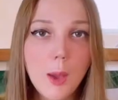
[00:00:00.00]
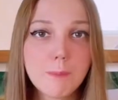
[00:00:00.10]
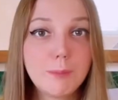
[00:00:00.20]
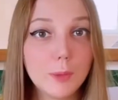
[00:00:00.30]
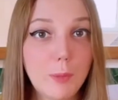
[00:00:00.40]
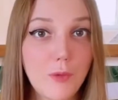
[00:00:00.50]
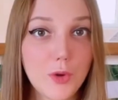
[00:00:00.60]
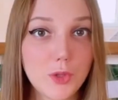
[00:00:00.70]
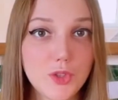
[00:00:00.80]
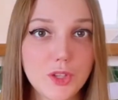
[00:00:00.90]
But
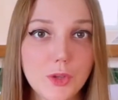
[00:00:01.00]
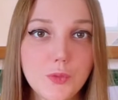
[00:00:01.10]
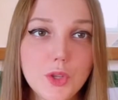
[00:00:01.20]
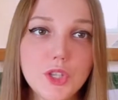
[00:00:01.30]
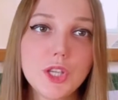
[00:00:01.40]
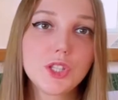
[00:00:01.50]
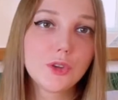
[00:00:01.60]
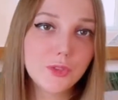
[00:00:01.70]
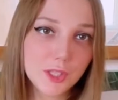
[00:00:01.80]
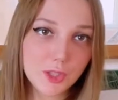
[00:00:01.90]
before you start watching,
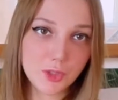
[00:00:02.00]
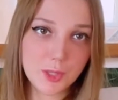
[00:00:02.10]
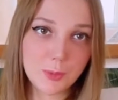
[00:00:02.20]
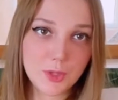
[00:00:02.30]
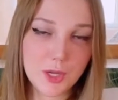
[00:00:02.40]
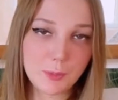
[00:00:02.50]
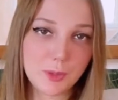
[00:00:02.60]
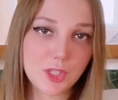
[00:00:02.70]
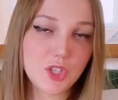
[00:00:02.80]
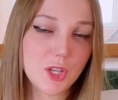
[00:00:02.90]
don't forget to subscribe
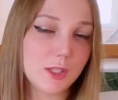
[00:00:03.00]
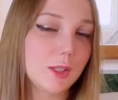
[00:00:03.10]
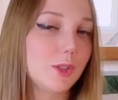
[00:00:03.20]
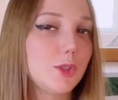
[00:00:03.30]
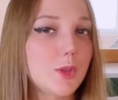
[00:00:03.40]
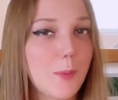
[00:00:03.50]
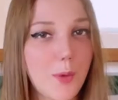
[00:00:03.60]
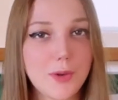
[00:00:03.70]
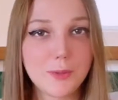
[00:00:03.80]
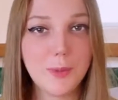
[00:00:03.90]
to the channel to
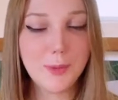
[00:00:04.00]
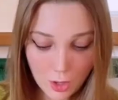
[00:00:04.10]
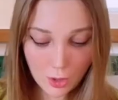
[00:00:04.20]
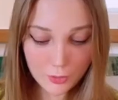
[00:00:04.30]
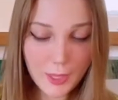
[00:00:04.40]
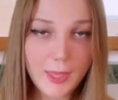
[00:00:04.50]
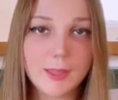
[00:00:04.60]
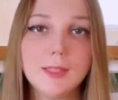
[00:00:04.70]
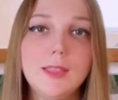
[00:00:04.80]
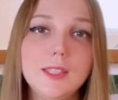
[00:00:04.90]
support me.
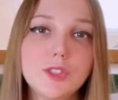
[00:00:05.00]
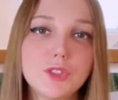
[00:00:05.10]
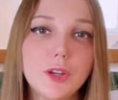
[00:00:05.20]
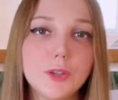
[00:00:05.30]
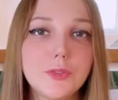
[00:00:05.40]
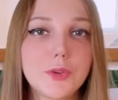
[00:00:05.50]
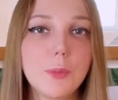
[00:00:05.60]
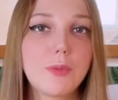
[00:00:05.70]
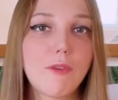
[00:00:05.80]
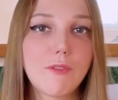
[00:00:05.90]
Okay, let's start
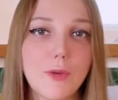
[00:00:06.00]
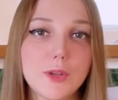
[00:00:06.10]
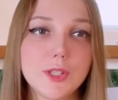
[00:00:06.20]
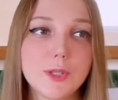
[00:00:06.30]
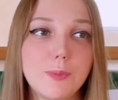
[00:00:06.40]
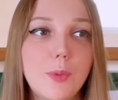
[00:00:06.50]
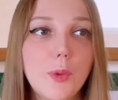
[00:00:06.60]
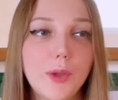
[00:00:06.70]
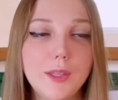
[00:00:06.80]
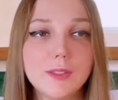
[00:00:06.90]
from the first
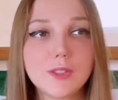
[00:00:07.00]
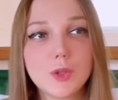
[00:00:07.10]
point.